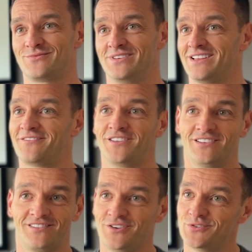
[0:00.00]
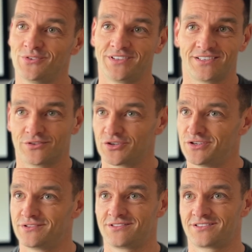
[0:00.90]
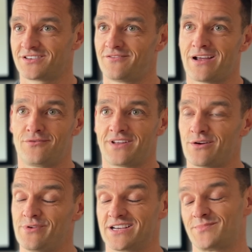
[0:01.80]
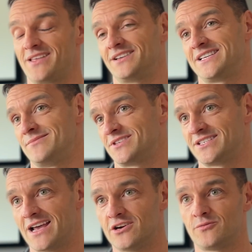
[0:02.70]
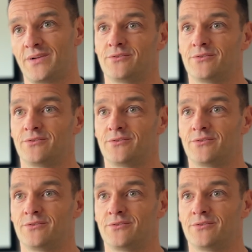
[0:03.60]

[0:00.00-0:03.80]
We'll have the usual discussions around how we expect the teams to set up,